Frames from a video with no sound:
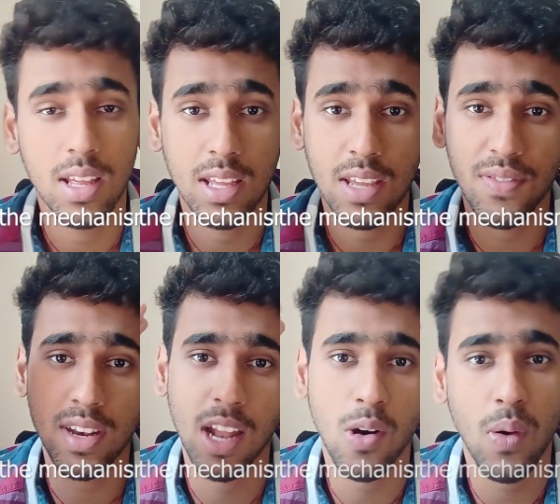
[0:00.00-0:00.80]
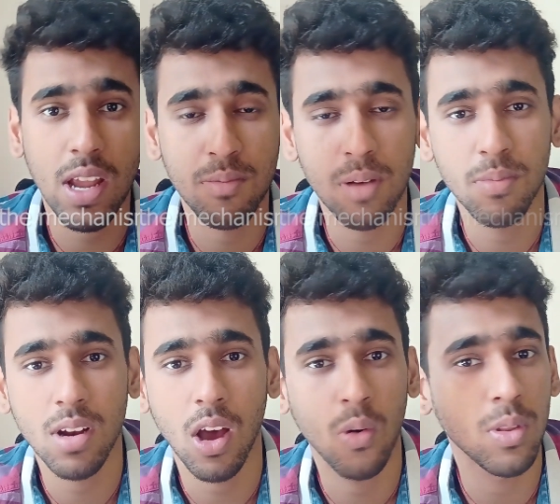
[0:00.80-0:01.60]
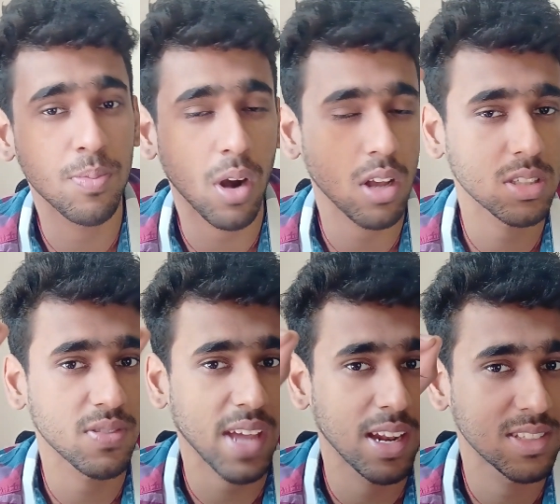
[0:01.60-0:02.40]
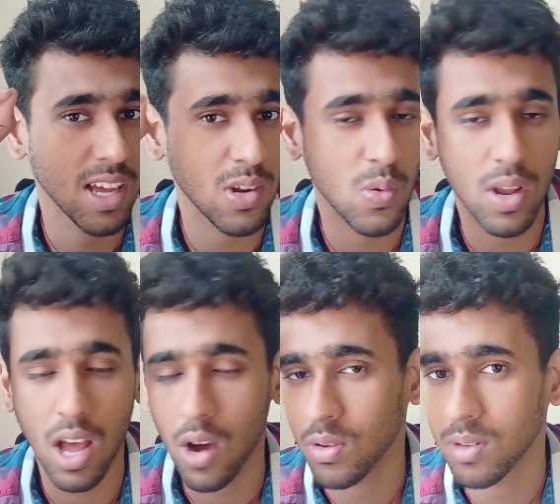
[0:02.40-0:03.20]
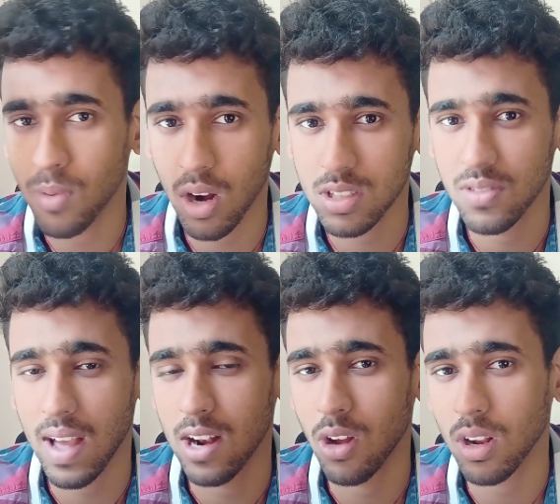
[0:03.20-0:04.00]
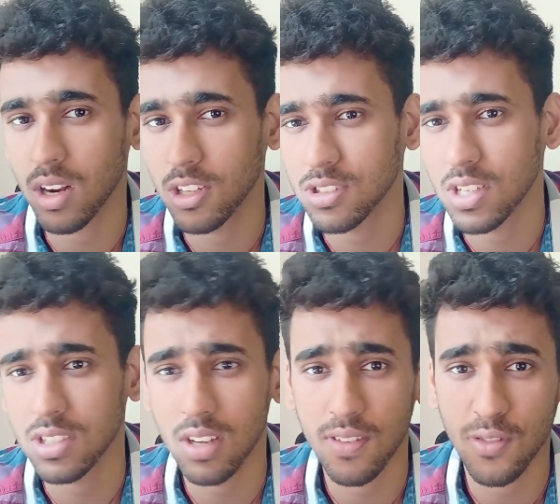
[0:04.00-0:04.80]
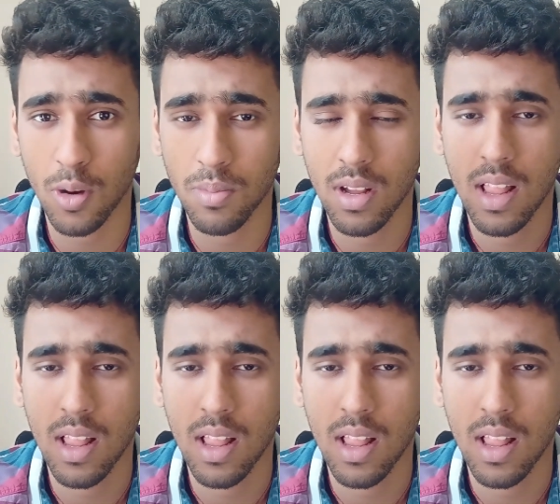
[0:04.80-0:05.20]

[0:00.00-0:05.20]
Even now, I remember how the products of Cannizzaro and how the products of aldol condensation are formed,